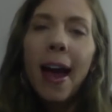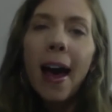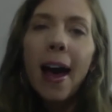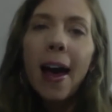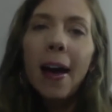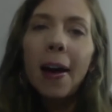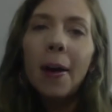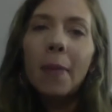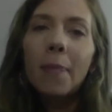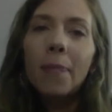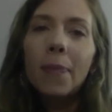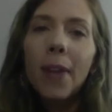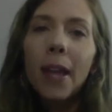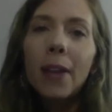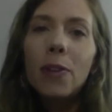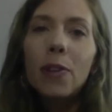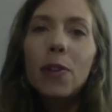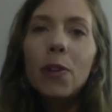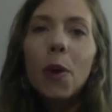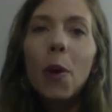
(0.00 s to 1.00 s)

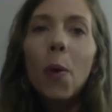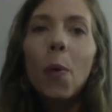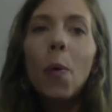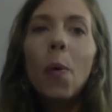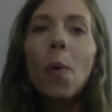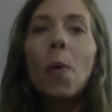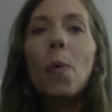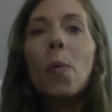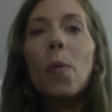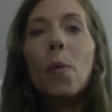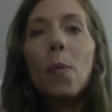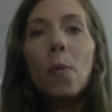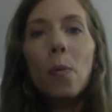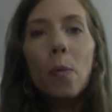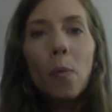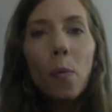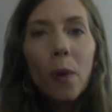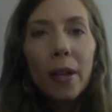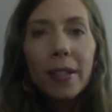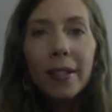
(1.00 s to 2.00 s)
And so
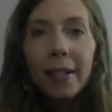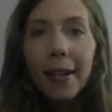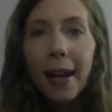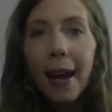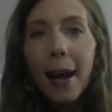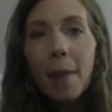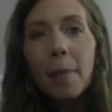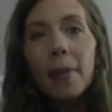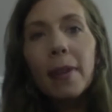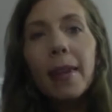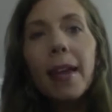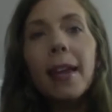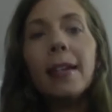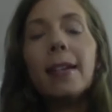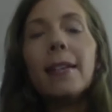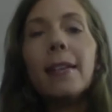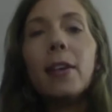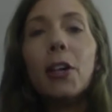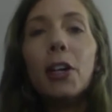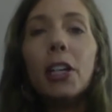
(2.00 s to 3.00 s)
what's going to happen then
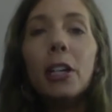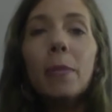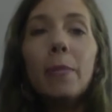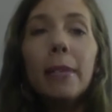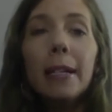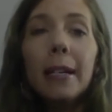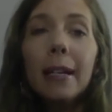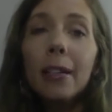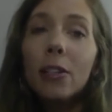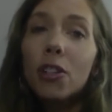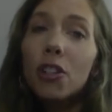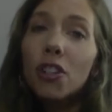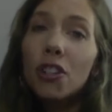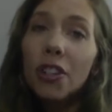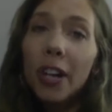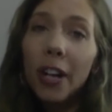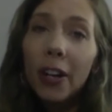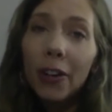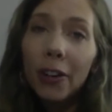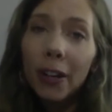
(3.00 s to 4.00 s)
is they're going to begin
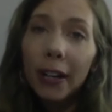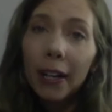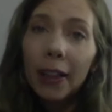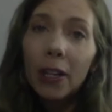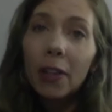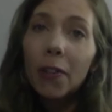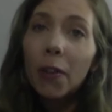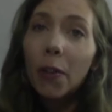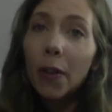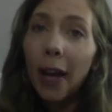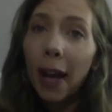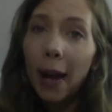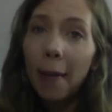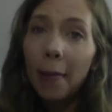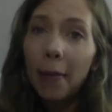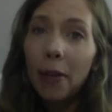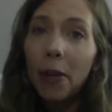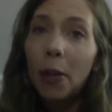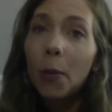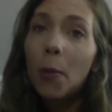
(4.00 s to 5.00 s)
sharing their
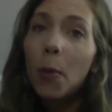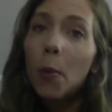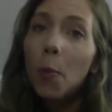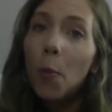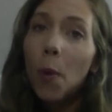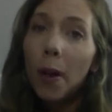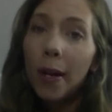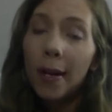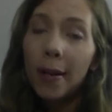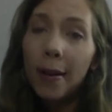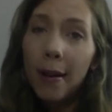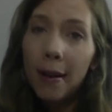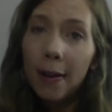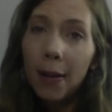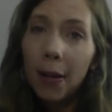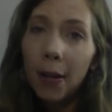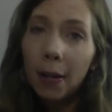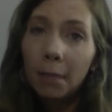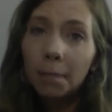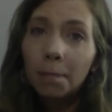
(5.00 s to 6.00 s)
vocabulary with one
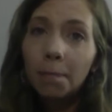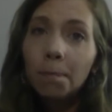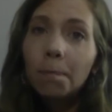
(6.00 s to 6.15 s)
another.